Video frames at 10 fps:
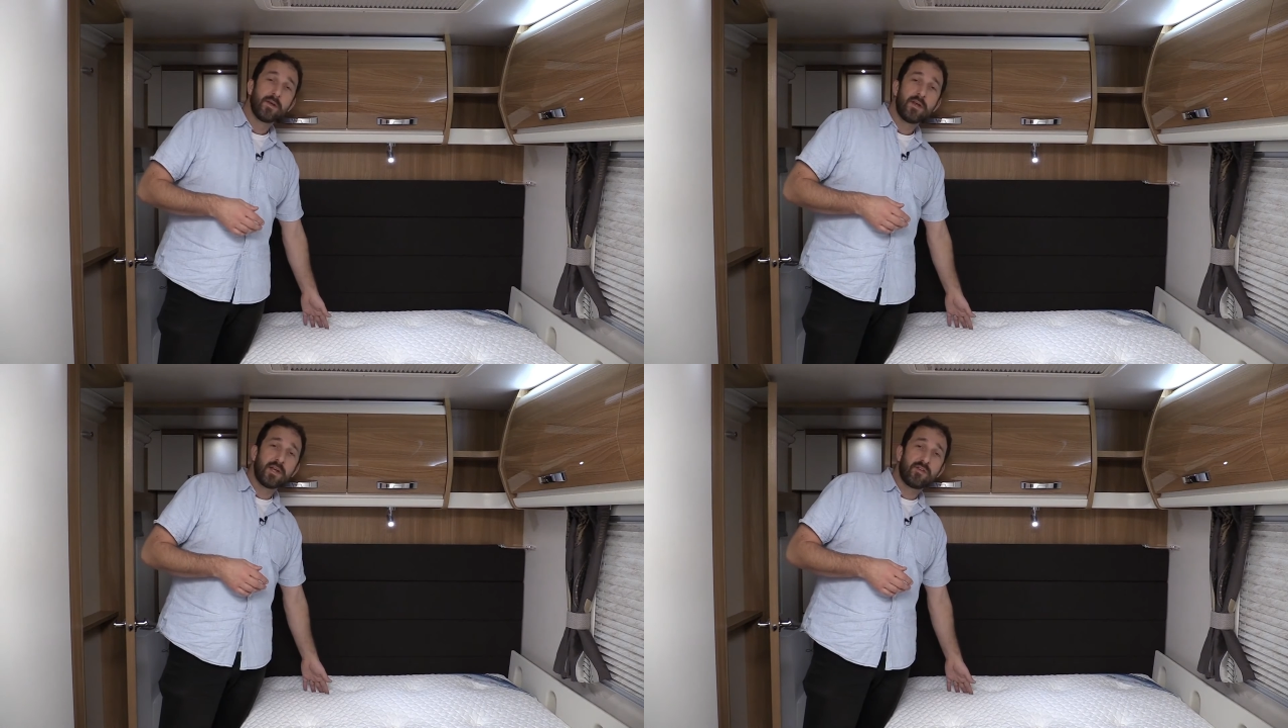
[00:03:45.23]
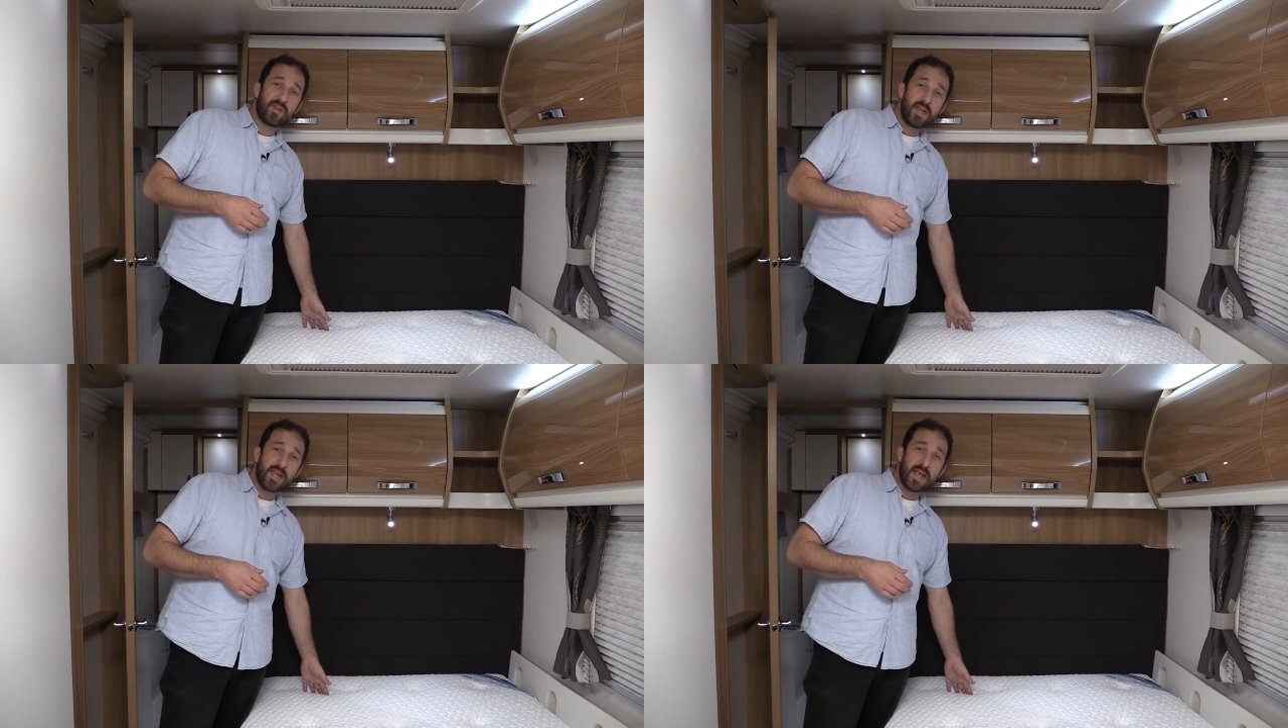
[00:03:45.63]
you can
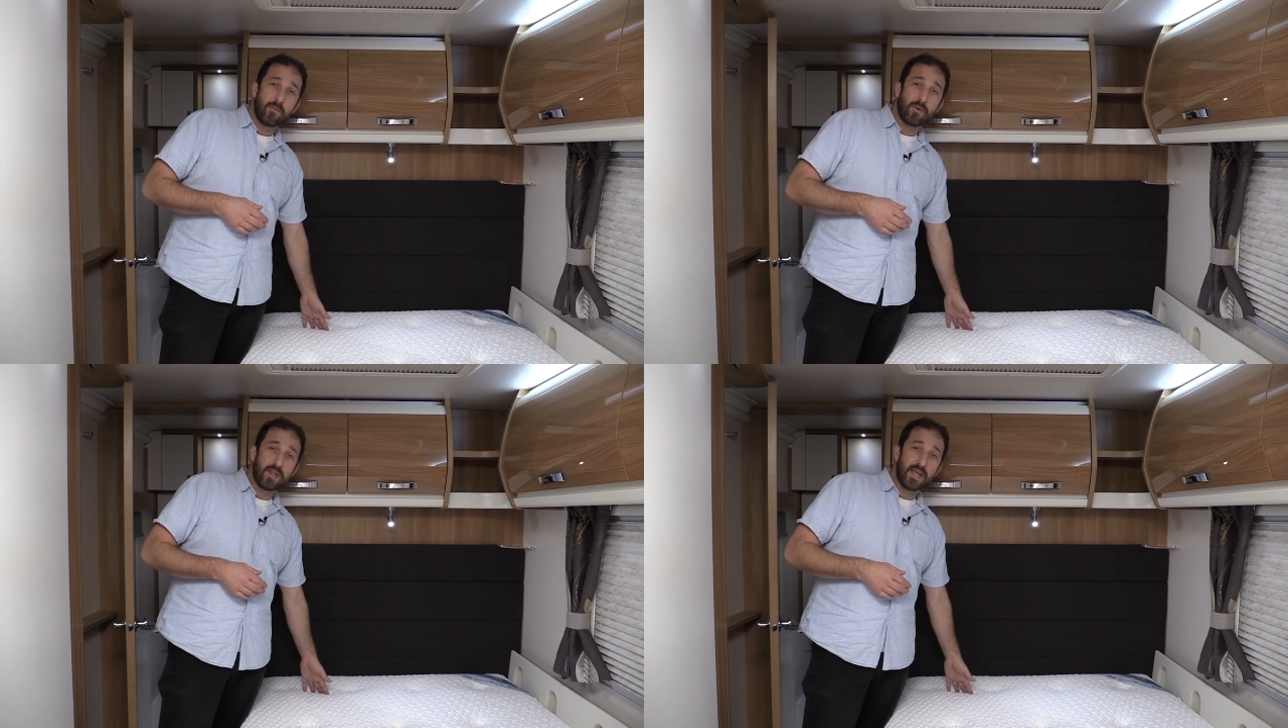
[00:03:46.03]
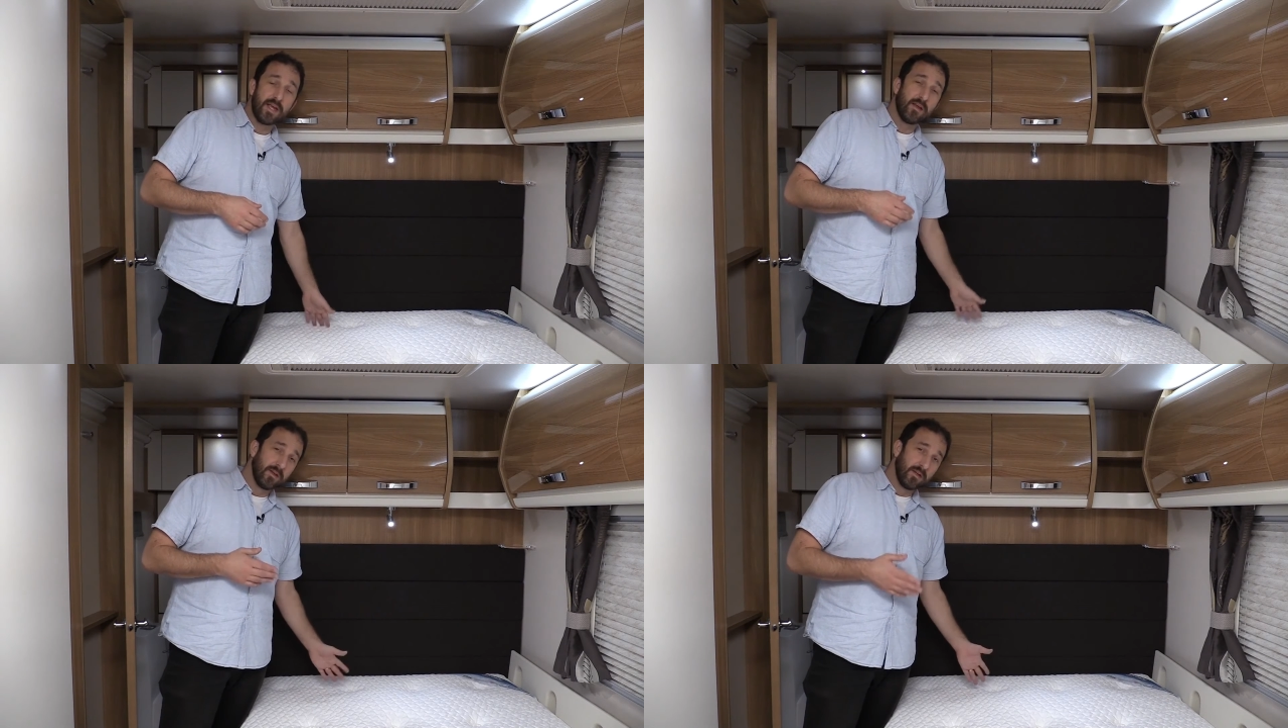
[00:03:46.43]
see you get one of the
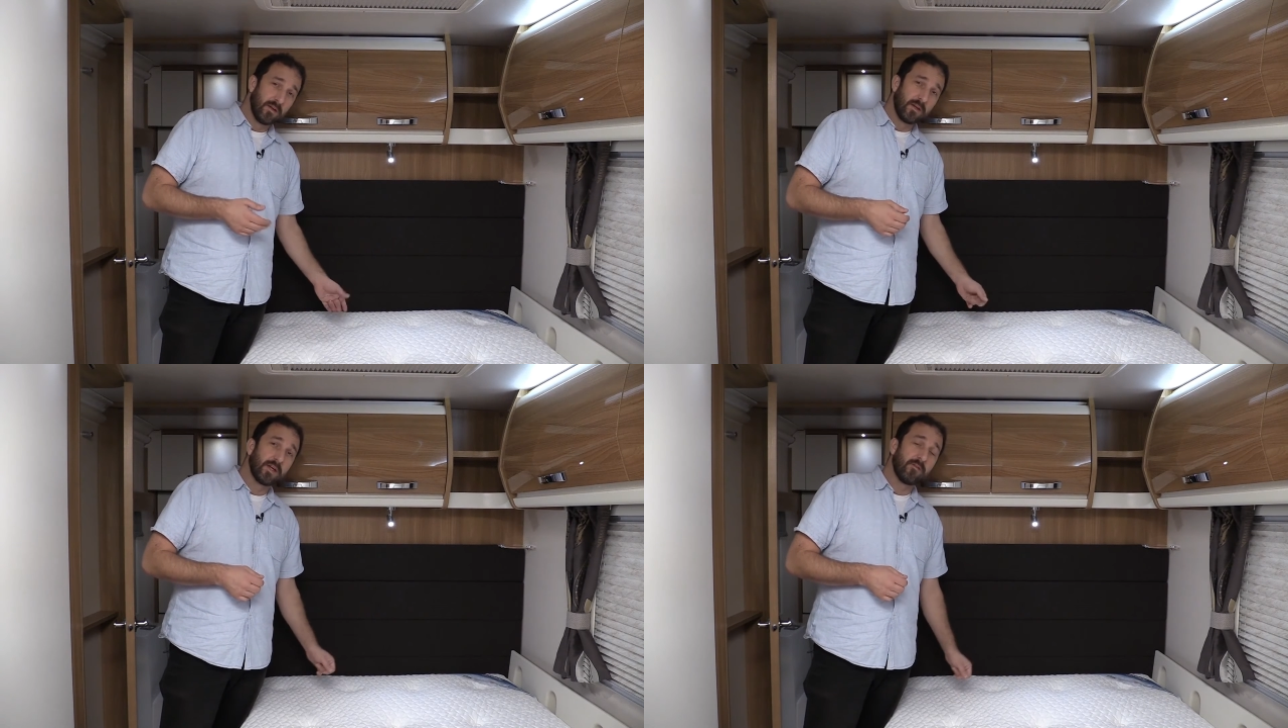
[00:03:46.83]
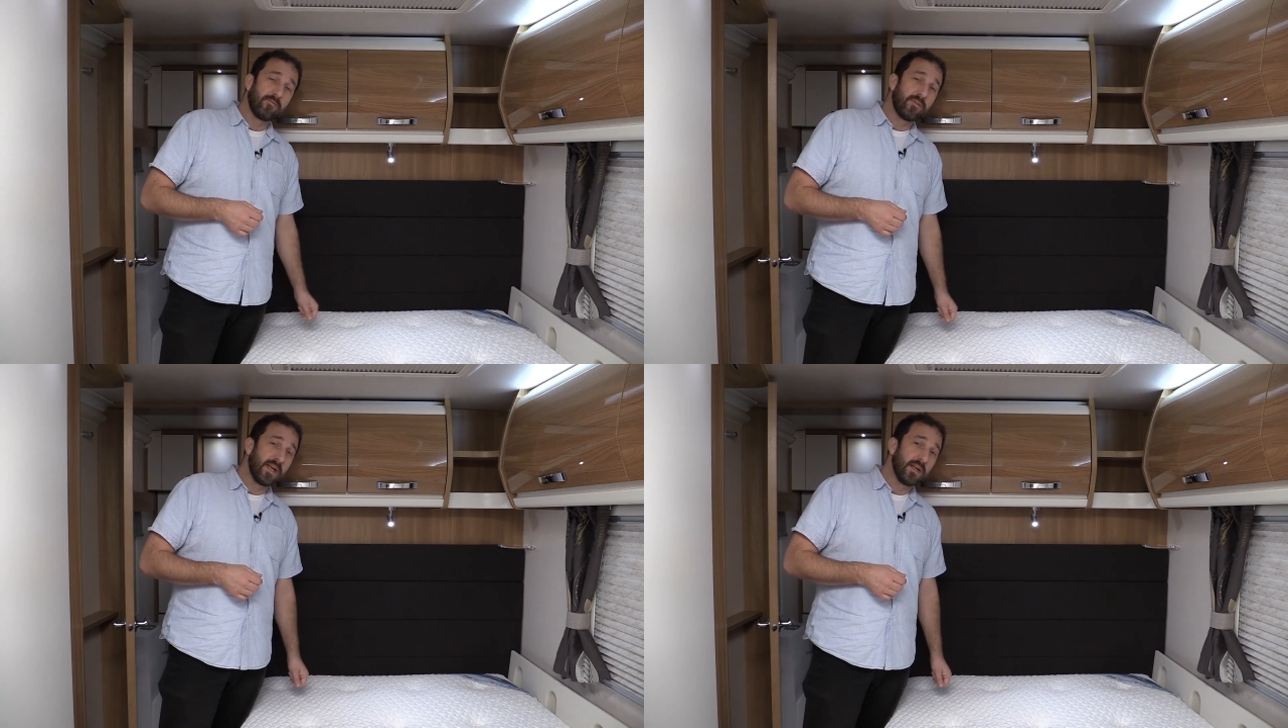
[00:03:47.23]

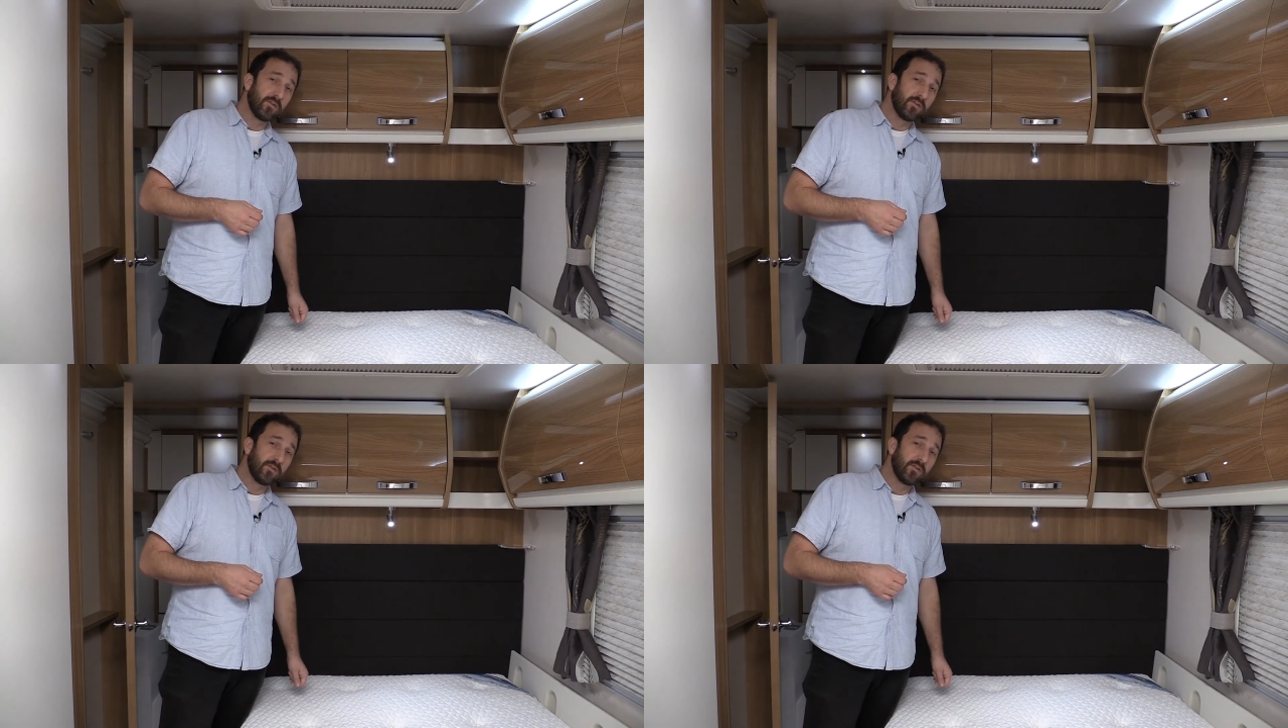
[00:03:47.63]
comfy